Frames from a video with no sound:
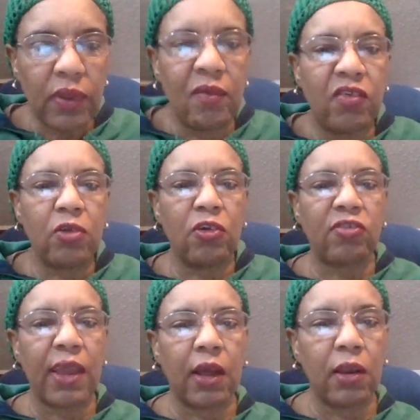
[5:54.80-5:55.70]
for you to
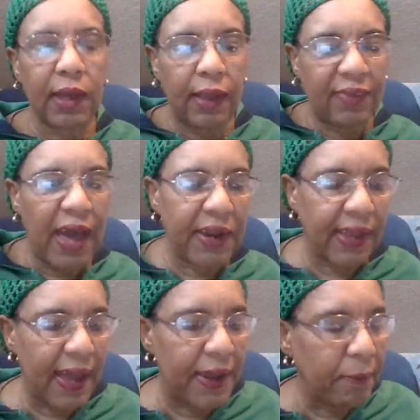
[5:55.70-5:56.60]
take a look at that
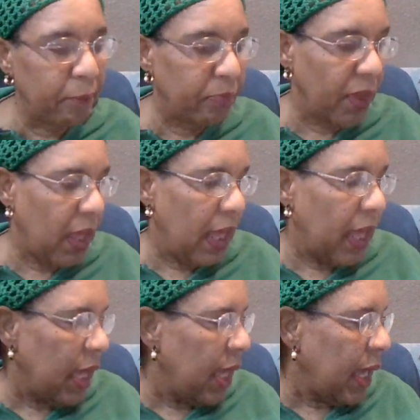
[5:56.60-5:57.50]
again.
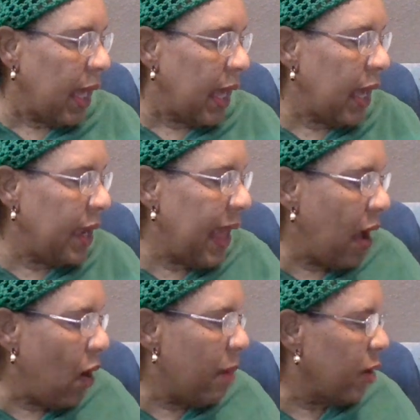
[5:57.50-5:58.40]
And
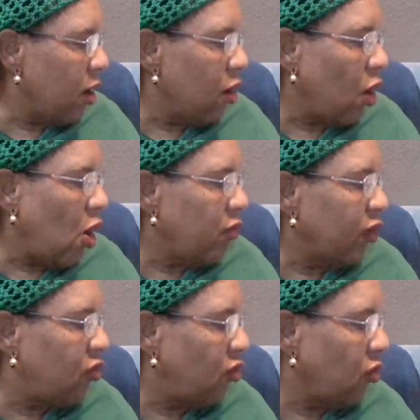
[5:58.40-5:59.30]
now I'm going to go over
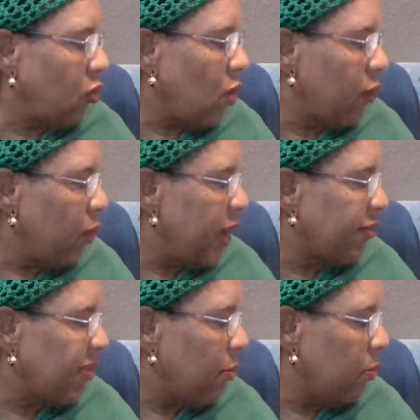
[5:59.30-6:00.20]
to read
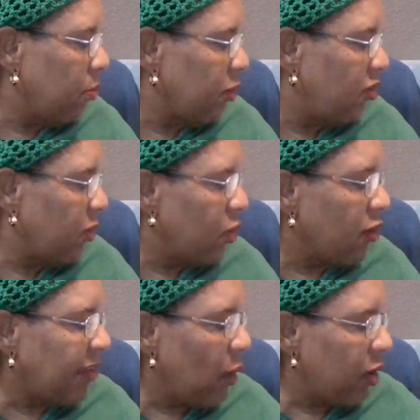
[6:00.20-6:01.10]
some
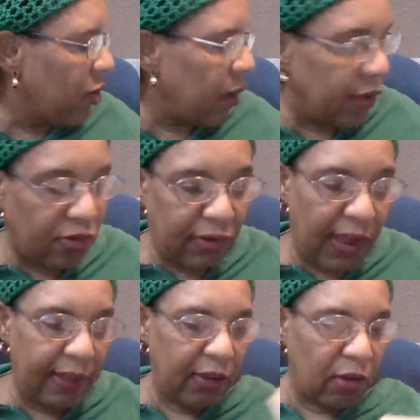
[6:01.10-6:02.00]
materials I want to read
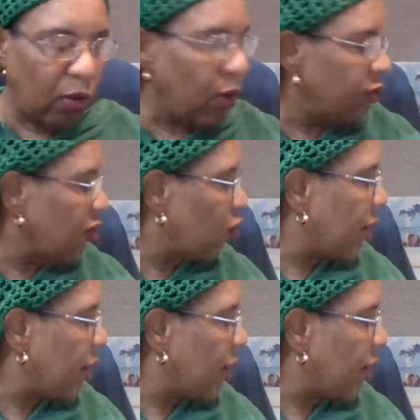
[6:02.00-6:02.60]
today that the Lord just